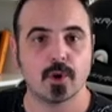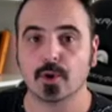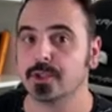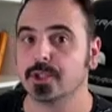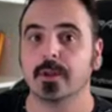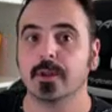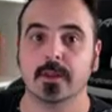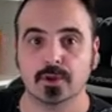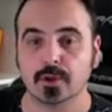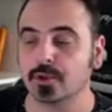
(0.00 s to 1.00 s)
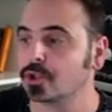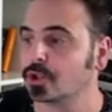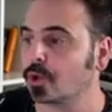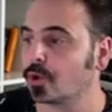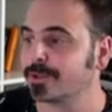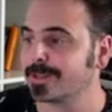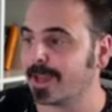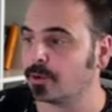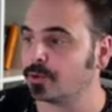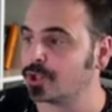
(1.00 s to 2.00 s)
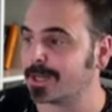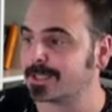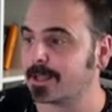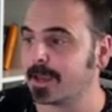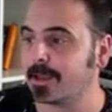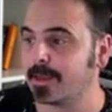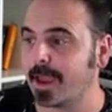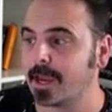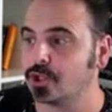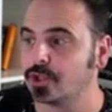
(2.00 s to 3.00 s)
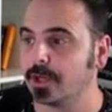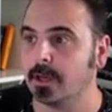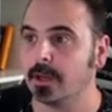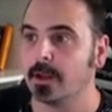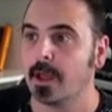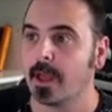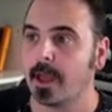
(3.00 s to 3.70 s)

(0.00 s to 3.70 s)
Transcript: installing the Toto Scores add-on just like the HT Mini, and